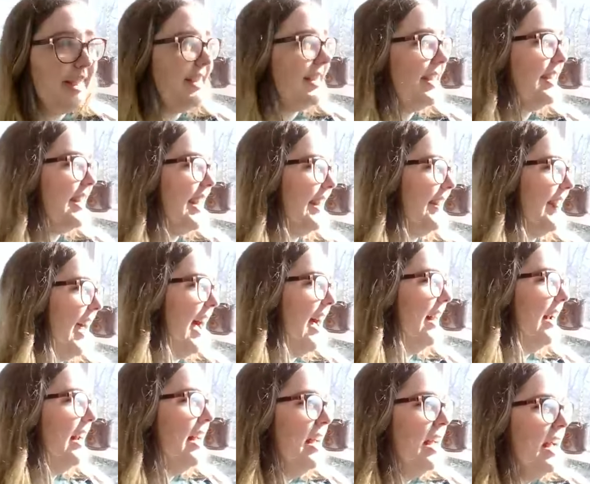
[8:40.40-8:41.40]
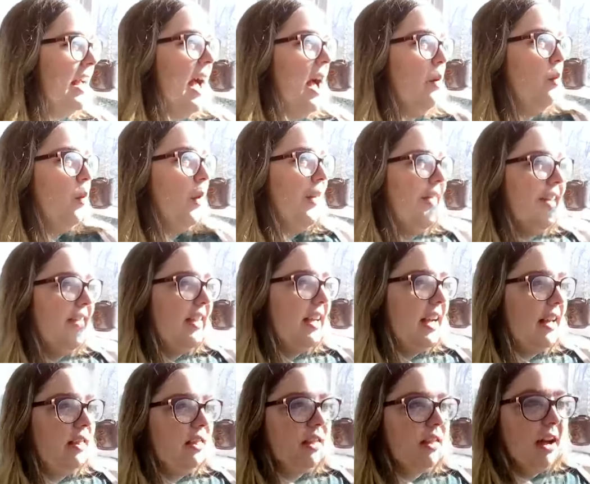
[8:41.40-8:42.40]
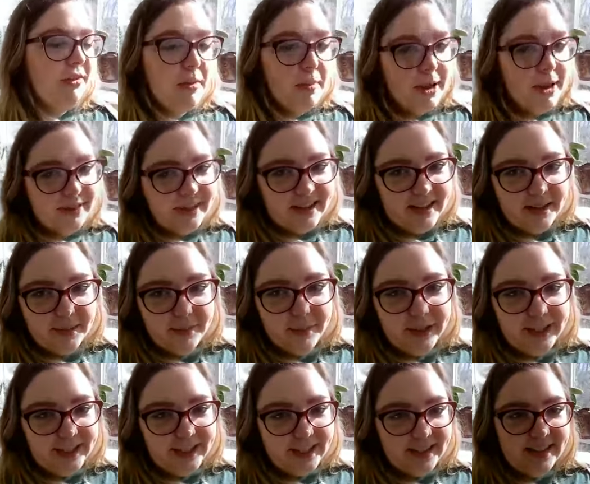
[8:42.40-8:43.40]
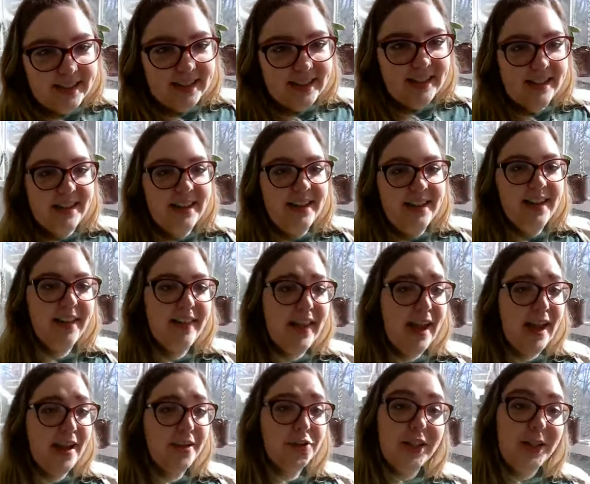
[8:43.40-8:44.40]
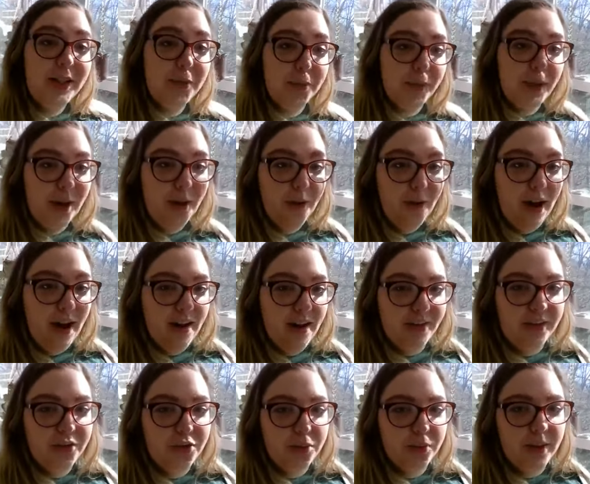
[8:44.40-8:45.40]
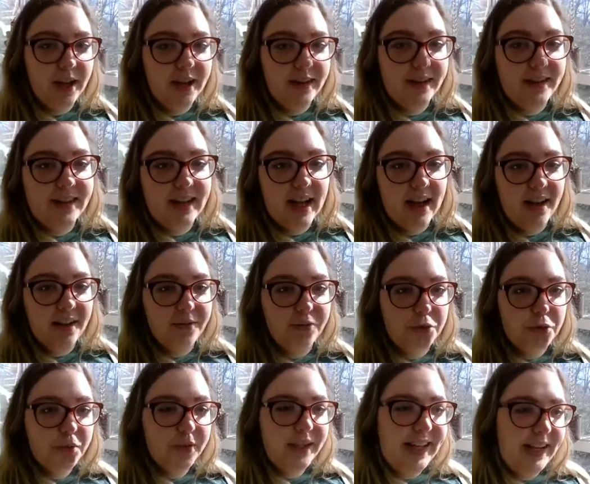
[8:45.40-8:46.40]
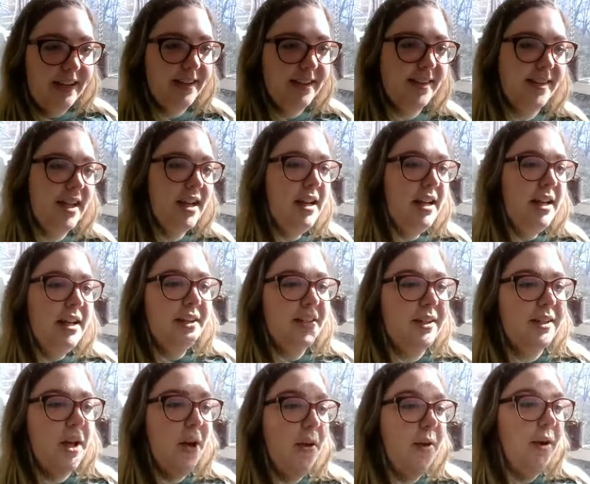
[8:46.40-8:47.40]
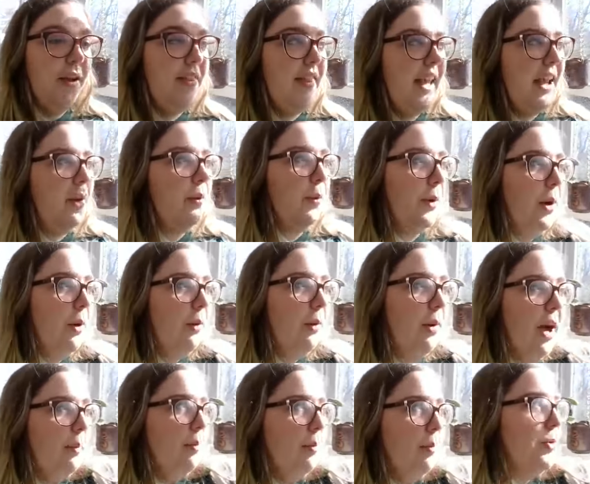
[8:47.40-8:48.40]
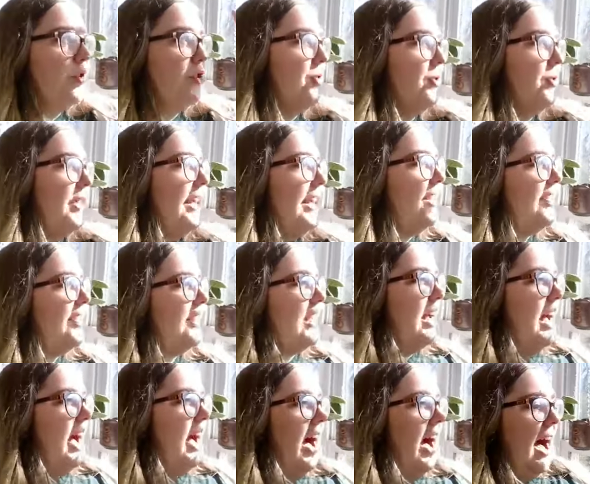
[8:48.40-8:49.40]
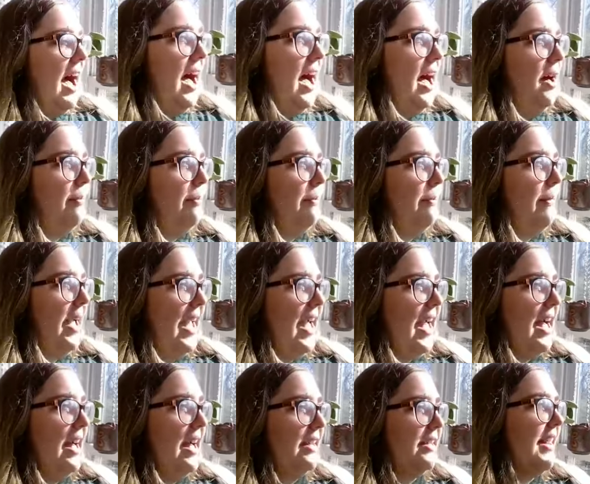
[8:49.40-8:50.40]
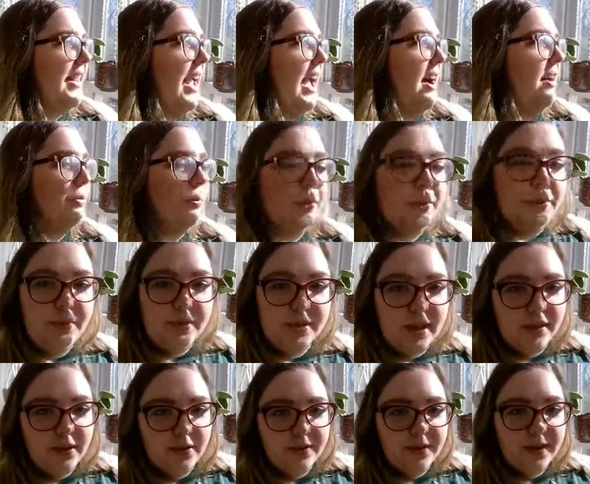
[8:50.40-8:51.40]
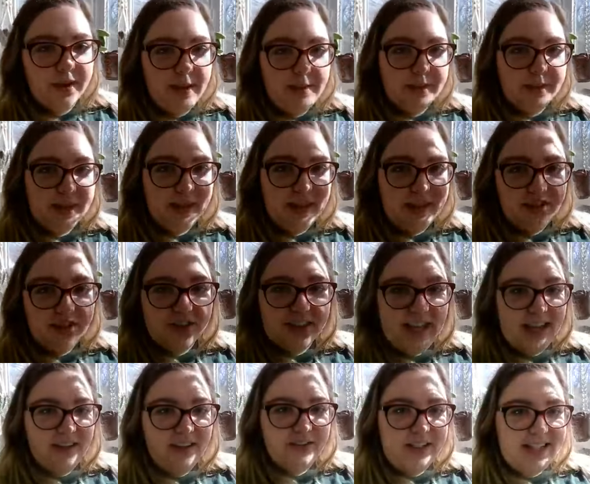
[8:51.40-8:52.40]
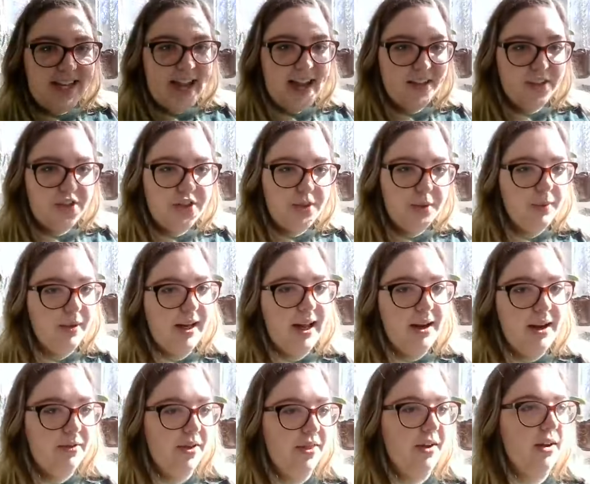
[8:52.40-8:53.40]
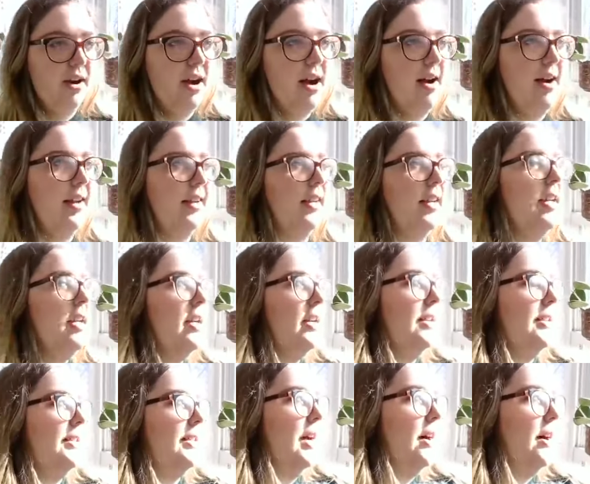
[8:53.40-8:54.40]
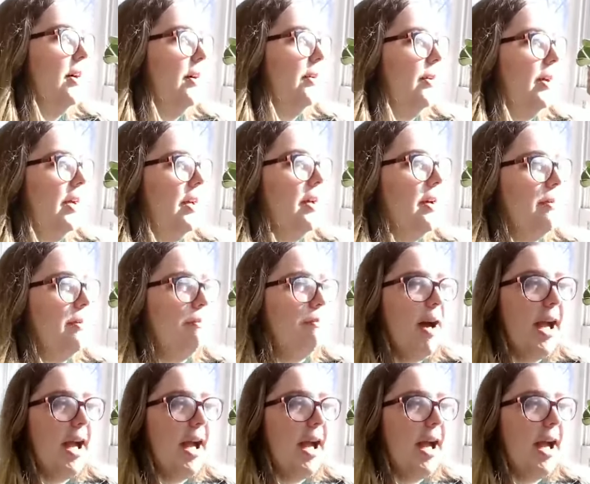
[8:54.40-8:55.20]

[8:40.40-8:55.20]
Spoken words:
and places like that. And one thing that I love about these plants is they actually grow on the trunks of trees. So they grow up trees and they have roots all over them. So they just kind of attach to whatever they're on. So